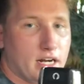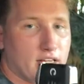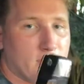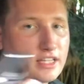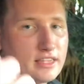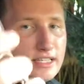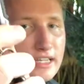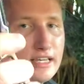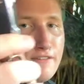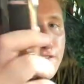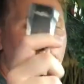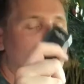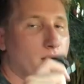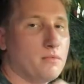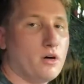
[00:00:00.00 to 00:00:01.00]
I think the key
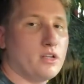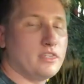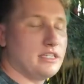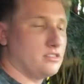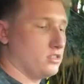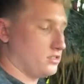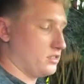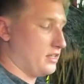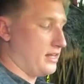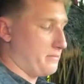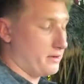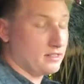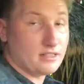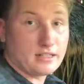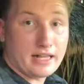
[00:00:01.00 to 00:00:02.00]
fob on this looks a lot
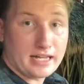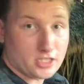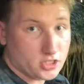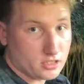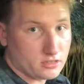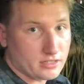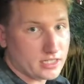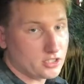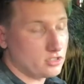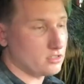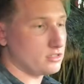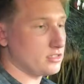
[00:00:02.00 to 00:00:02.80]
better than the last generation.